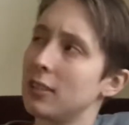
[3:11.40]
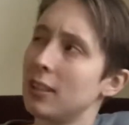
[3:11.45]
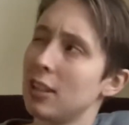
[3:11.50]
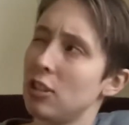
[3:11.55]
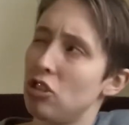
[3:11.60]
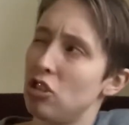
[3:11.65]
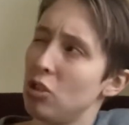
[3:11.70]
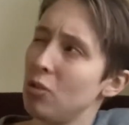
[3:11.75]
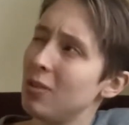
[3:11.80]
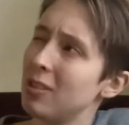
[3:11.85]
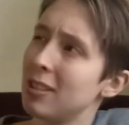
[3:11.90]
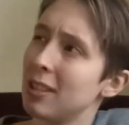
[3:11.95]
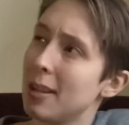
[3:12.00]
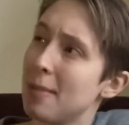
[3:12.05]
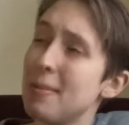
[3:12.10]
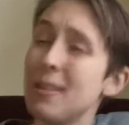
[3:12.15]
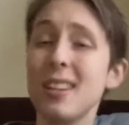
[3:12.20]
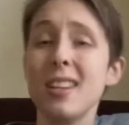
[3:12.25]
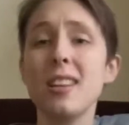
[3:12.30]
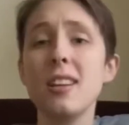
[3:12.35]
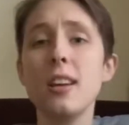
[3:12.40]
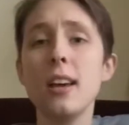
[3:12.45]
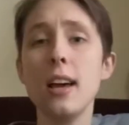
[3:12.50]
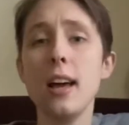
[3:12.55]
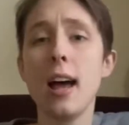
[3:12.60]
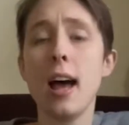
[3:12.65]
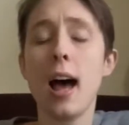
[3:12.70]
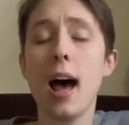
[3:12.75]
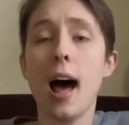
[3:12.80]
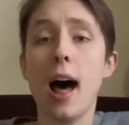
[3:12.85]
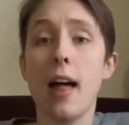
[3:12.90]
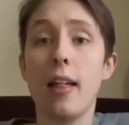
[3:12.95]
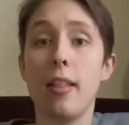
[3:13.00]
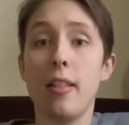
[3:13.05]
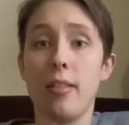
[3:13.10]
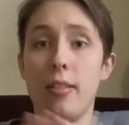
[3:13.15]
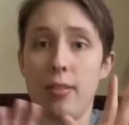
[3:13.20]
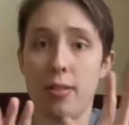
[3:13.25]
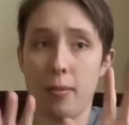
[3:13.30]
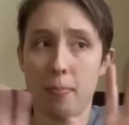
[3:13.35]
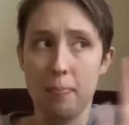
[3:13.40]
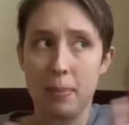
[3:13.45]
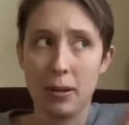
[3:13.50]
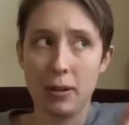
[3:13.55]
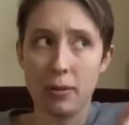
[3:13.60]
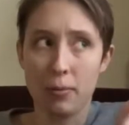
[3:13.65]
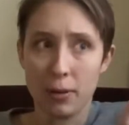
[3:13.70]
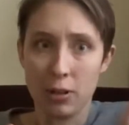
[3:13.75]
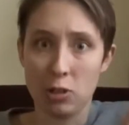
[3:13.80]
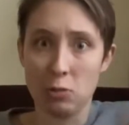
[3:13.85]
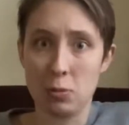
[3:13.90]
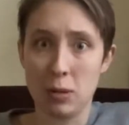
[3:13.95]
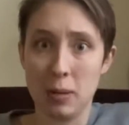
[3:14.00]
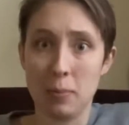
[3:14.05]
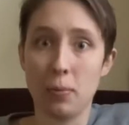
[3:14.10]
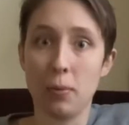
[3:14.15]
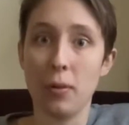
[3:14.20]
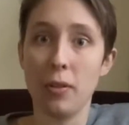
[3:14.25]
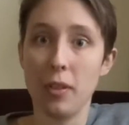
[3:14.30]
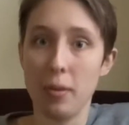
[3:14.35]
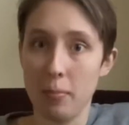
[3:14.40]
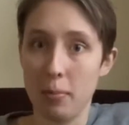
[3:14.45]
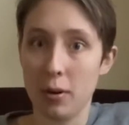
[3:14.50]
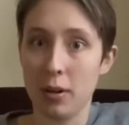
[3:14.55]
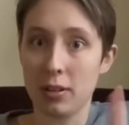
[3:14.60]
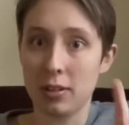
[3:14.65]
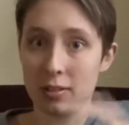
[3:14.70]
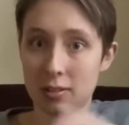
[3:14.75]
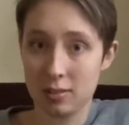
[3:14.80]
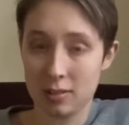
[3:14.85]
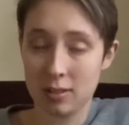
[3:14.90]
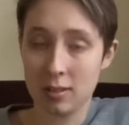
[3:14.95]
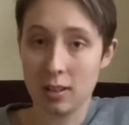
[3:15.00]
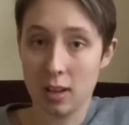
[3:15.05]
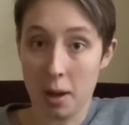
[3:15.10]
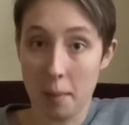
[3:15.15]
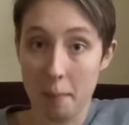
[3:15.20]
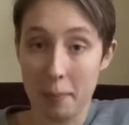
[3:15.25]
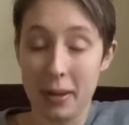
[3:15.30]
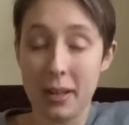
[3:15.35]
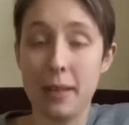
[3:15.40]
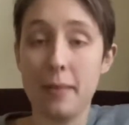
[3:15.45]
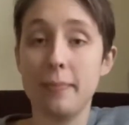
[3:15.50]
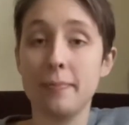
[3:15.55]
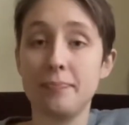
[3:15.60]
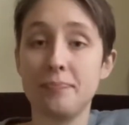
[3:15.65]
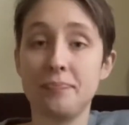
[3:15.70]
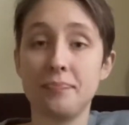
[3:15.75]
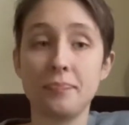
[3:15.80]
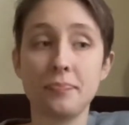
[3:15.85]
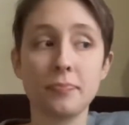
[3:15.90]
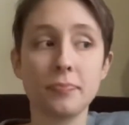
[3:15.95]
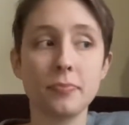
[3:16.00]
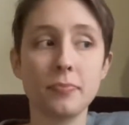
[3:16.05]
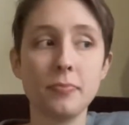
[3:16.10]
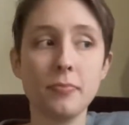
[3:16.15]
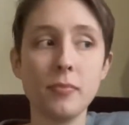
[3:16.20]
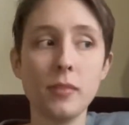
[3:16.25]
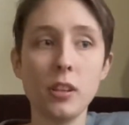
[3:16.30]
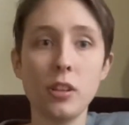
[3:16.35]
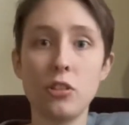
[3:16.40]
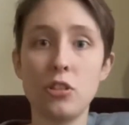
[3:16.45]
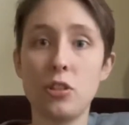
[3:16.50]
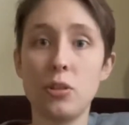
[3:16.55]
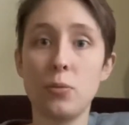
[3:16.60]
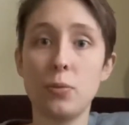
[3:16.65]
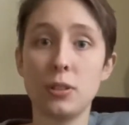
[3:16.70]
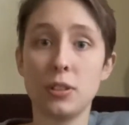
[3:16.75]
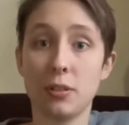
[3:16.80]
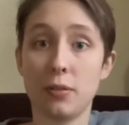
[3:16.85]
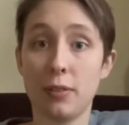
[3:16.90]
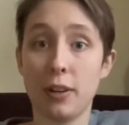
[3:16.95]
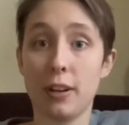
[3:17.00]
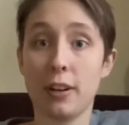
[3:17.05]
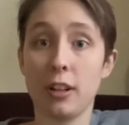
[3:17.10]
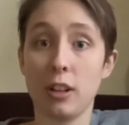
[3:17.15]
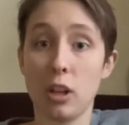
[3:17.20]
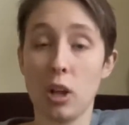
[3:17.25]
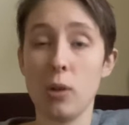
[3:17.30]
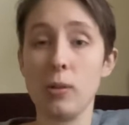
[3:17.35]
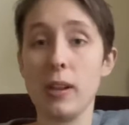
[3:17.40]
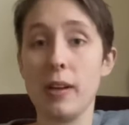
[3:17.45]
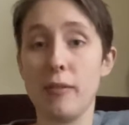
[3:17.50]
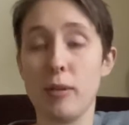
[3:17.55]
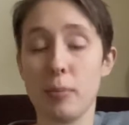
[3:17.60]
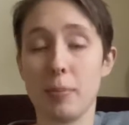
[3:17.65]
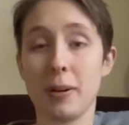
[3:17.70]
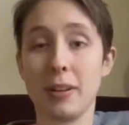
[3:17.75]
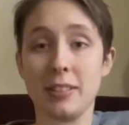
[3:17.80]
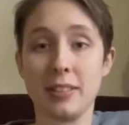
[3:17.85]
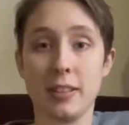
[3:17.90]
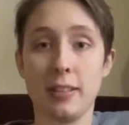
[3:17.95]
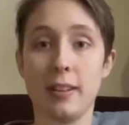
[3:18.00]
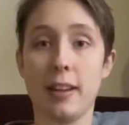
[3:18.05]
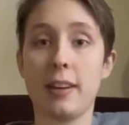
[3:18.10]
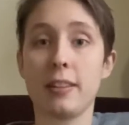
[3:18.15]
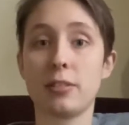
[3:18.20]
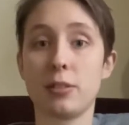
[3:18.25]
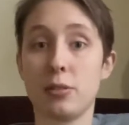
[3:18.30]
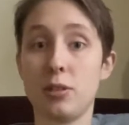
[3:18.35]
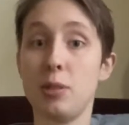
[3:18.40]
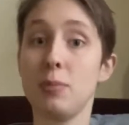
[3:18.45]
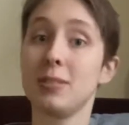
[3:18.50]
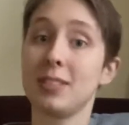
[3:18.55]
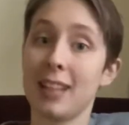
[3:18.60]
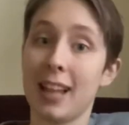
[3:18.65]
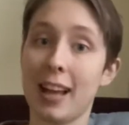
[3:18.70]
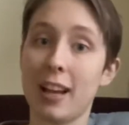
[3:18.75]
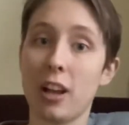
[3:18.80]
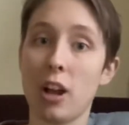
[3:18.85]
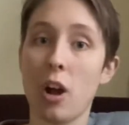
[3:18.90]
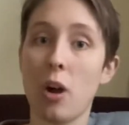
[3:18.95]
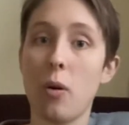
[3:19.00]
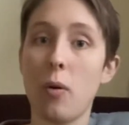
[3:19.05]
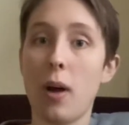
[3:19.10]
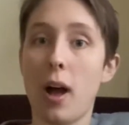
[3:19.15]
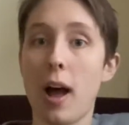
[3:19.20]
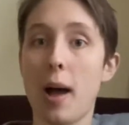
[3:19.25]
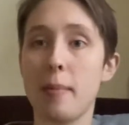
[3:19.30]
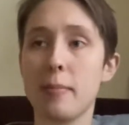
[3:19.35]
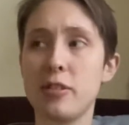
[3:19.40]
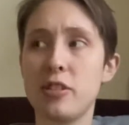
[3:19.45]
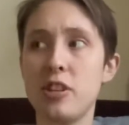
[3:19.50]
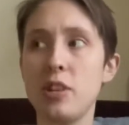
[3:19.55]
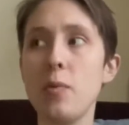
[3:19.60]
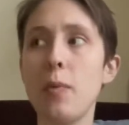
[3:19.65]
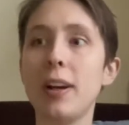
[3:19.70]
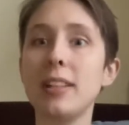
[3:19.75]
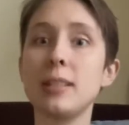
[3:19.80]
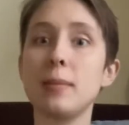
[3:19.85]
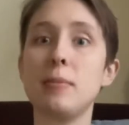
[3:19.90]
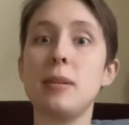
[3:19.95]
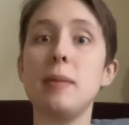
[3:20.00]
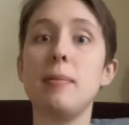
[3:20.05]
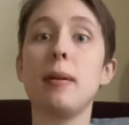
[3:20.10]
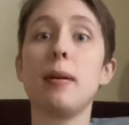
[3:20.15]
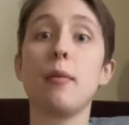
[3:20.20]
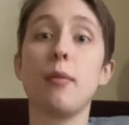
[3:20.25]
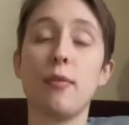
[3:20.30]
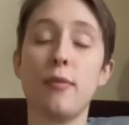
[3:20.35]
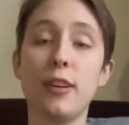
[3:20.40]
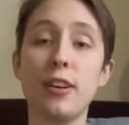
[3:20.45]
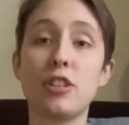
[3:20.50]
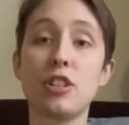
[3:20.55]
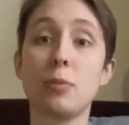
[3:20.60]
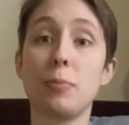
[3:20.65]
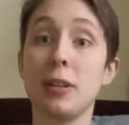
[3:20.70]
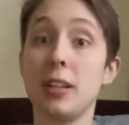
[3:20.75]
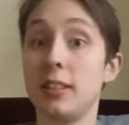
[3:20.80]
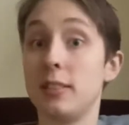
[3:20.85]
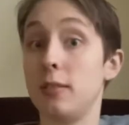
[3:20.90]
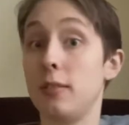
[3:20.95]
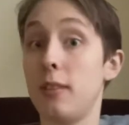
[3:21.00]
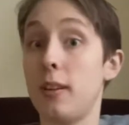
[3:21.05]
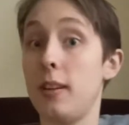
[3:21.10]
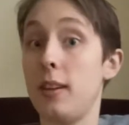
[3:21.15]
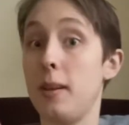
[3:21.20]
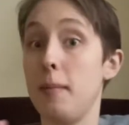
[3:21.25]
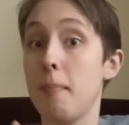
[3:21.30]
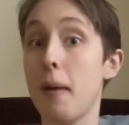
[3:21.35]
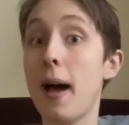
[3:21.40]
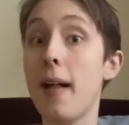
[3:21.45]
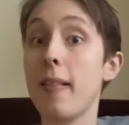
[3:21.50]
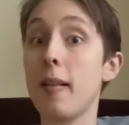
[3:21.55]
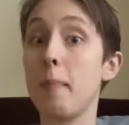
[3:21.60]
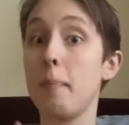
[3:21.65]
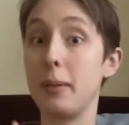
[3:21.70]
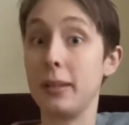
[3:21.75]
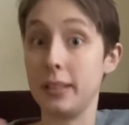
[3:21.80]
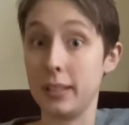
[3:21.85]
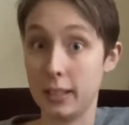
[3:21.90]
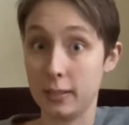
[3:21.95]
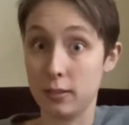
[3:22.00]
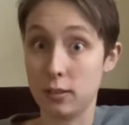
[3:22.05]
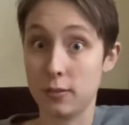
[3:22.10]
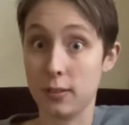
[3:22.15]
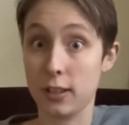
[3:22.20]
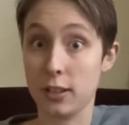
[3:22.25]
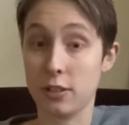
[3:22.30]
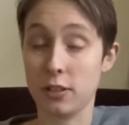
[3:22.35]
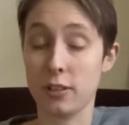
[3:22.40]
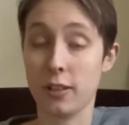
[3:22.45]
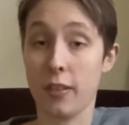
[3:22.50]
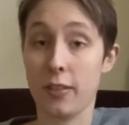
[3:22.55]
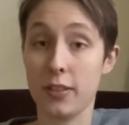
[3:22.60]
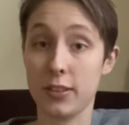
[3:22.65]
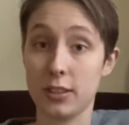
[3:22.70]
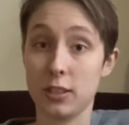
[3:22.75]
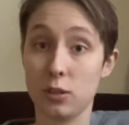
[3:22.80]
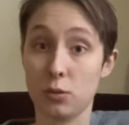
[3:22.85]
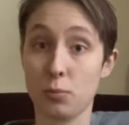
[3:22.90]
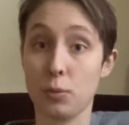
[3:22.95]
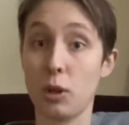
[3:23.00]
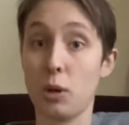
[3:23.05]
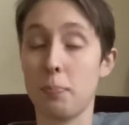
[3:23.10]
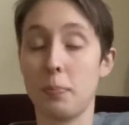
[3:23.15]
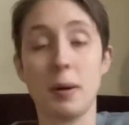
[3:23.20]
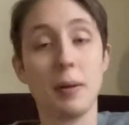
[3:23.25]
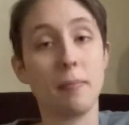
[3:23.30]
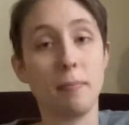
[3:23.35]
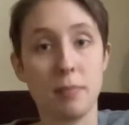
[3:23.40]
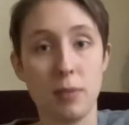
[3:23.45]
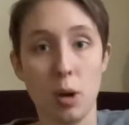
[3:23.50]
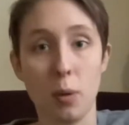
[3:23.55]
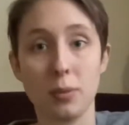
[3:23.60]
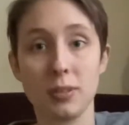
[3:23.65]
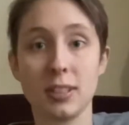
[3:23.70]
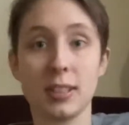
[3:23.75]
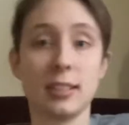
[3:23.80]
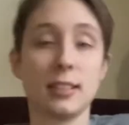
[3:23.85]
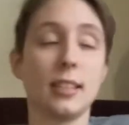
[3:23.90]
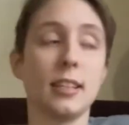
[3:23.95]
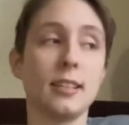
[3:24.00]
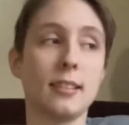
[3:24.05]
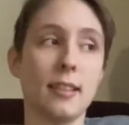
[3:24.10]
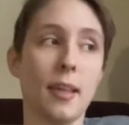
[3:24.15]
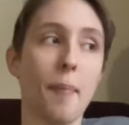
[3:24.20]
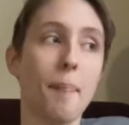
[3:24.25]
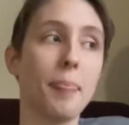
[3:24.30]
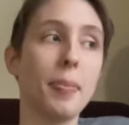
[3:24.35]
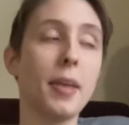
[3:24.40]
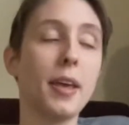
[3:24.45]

Jukes Limited, the big rich people in the book's company. She was a very low-level person there, so she was let go. She winds up teaming up with Victor because Imala believes Victor that this is real, but no one's listening to